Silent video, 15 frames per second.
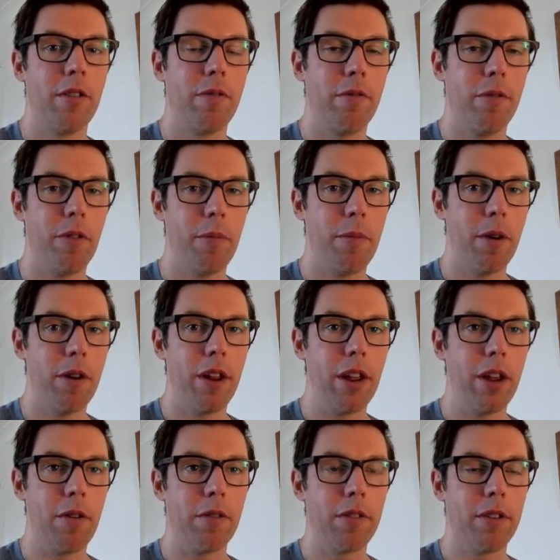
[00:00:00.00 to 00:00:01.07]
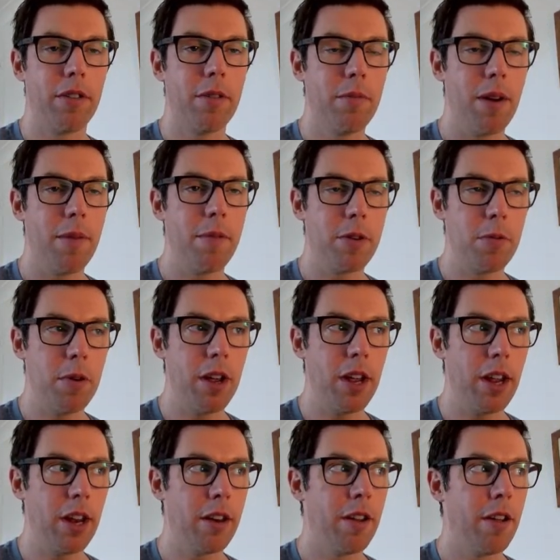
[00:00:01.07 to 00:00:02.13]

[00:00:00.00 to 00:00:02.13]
for the money, or is it somewhere in between?